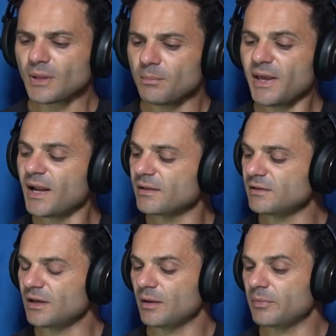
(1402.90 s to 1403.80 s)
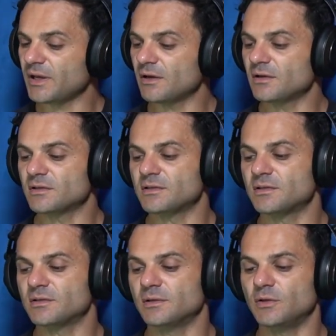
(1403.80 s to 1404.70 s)
bad idea
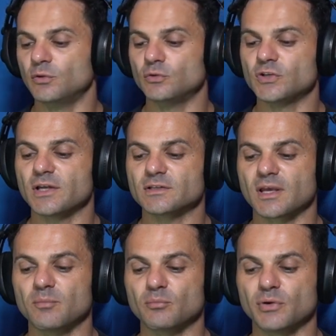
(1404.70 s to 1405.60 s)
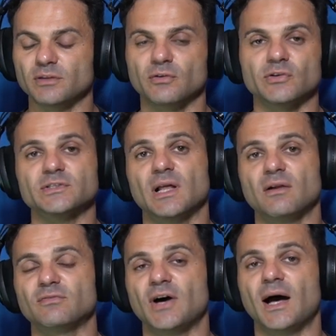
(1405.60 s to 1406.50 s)
because you just can print
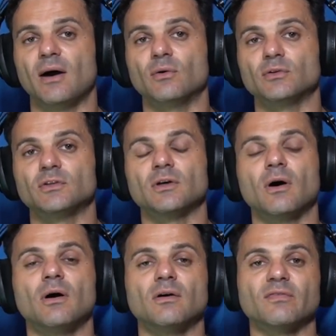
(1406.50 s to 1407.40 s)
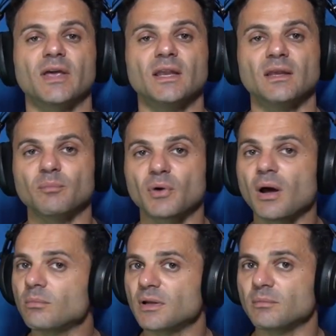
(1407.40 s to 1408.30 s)
yourself out of any
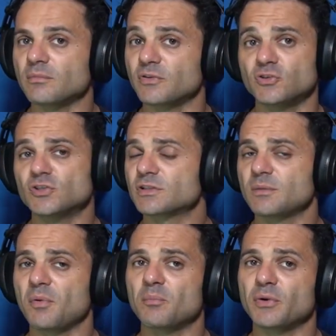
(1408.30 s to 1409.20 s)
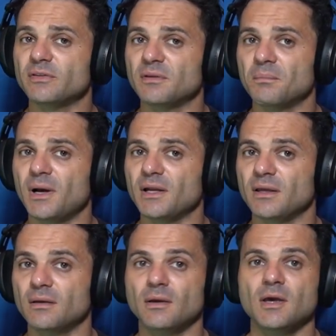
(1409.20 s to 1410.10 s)
problem. You just keep on printing
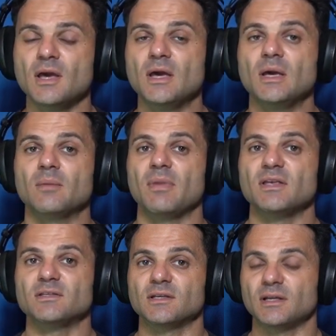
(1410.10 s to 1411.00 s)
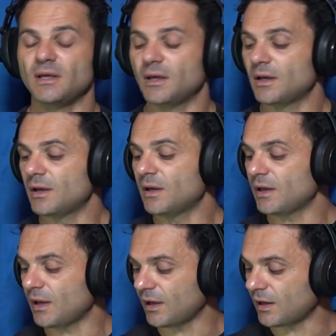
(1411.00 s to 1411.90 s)
money basically,
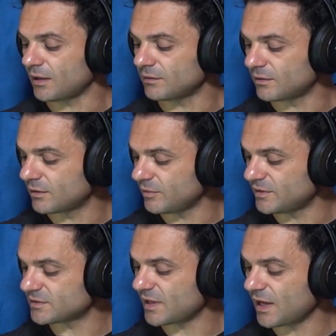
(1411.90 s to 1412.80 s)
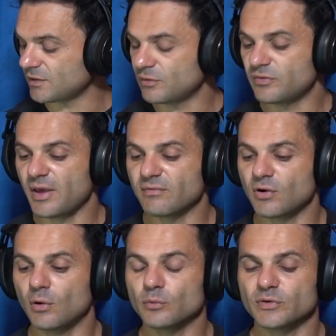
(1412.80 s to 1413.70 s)
and instead if you have
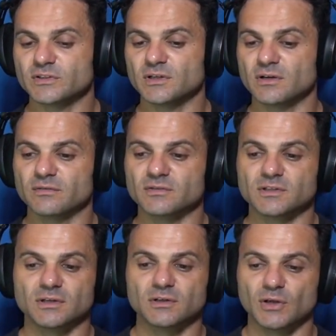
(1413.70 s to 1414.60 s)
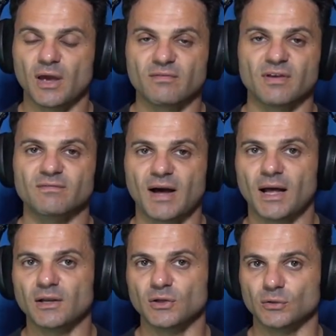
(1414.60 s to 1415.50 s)
gold reserves, you have a
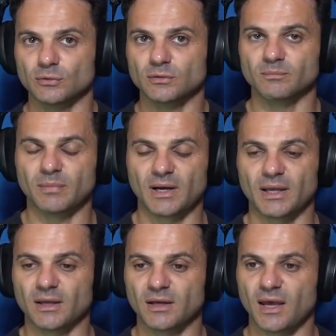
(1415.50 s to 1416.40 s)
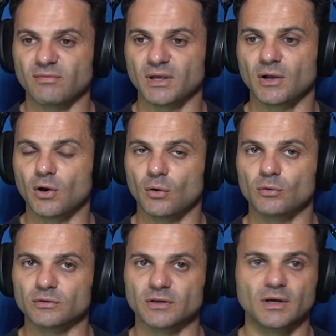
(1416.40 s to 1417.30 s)
value by having
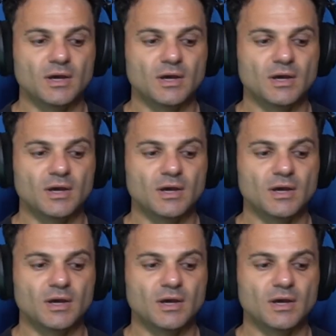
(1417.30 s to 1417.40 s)
gold